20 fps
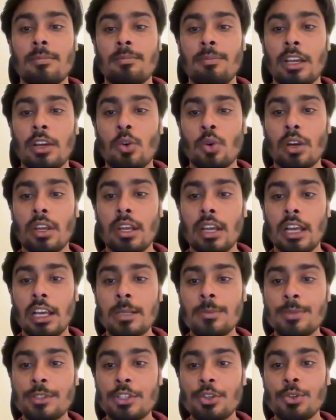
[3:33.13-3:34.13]
BigQuery
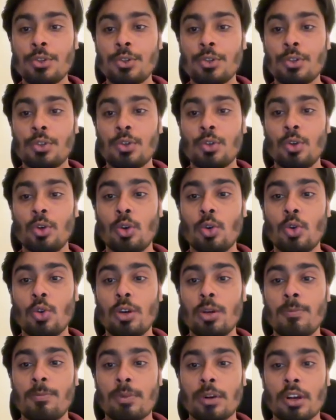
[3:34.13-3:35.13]
helps you to
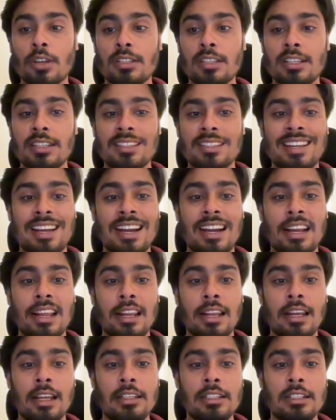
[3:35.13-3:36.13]
load, process, and
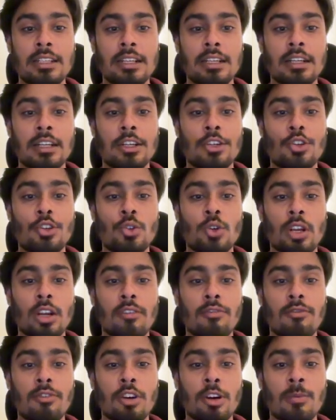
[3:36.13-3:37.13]
analyze data to
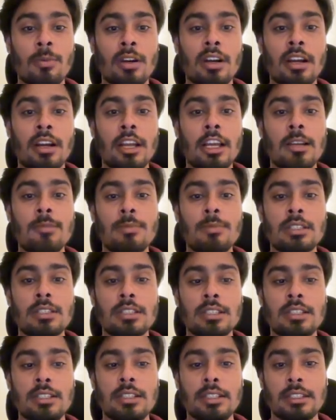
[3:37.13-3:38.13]
inform critical
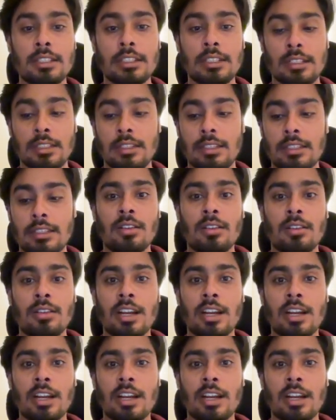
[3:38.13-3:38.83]
business decisions.